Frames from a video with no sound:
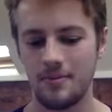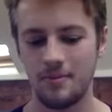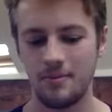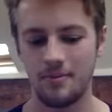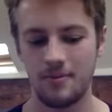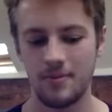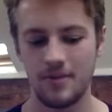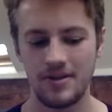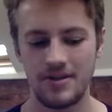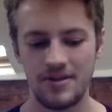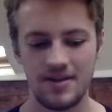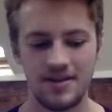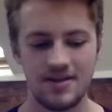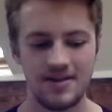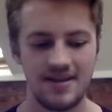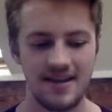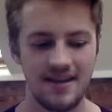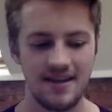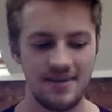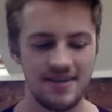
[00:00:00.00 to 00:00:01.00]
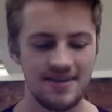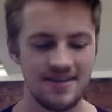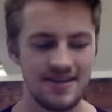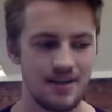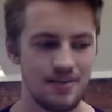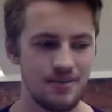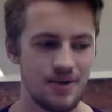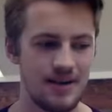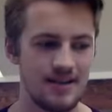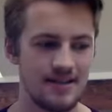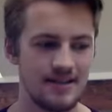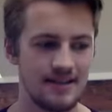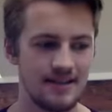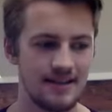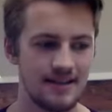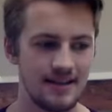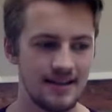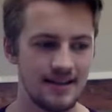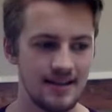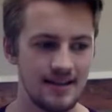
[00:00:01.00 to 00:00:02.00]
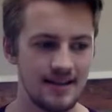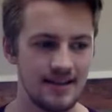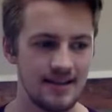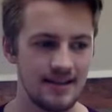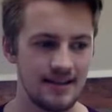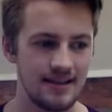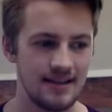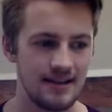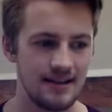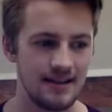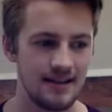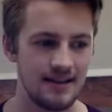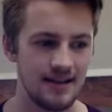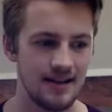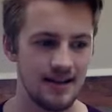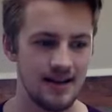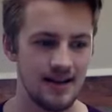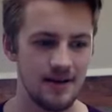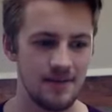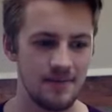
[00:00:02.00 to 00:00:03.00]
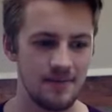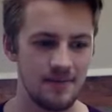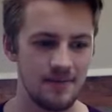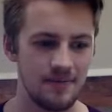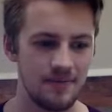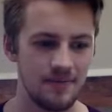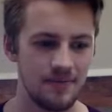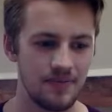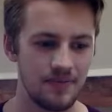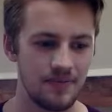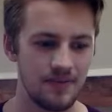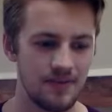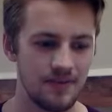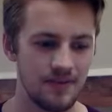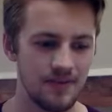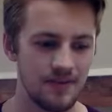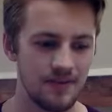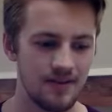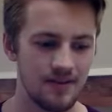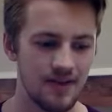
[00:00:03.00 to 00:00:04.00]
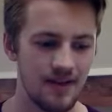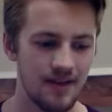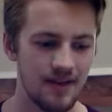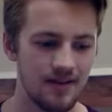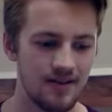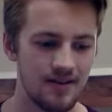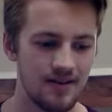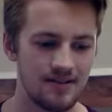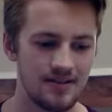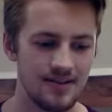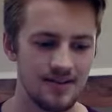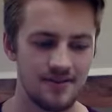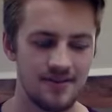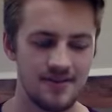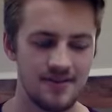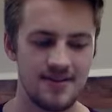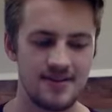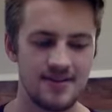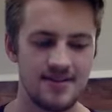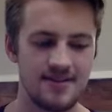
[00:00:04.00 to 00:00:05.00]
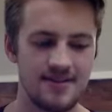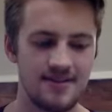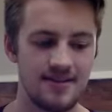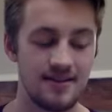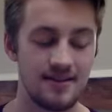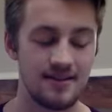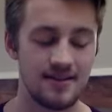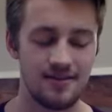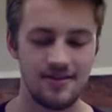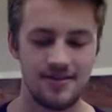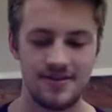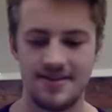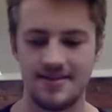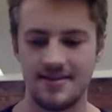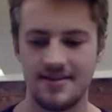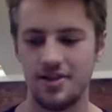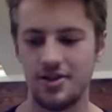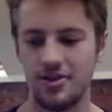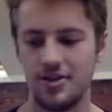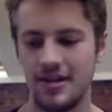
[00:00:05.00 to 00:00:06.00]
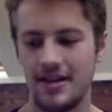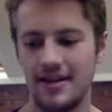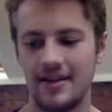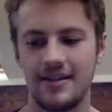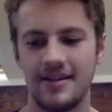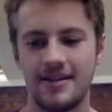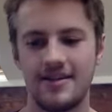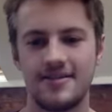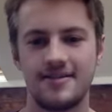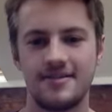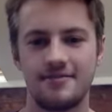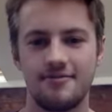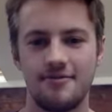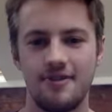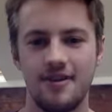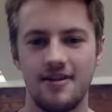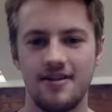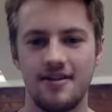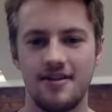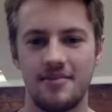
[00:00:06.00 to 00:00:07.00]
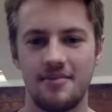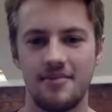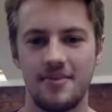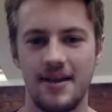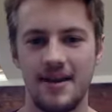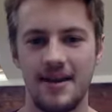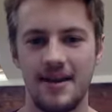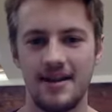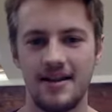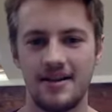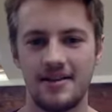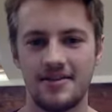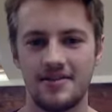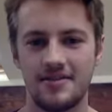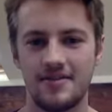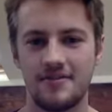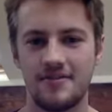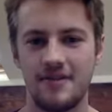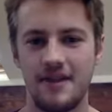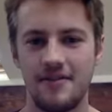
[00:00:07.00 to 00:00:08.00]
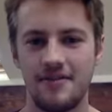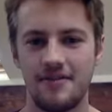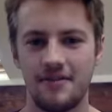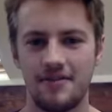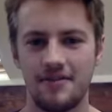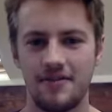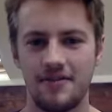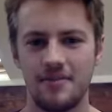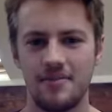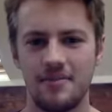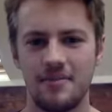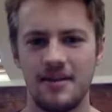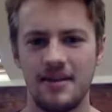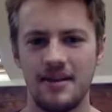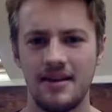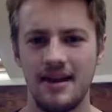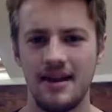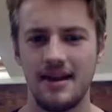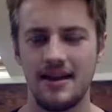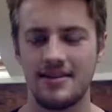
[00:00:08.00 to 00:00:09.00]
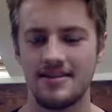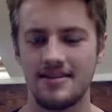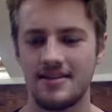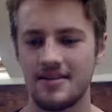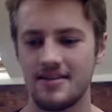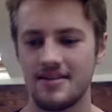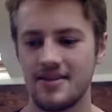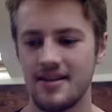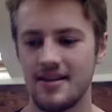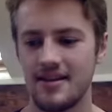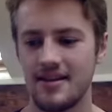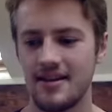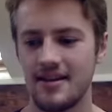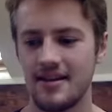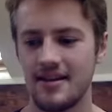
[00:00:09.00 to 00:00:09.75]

we should be celebrating the our differences and uniqueness, rather than being sort of fearful of them. And it's such a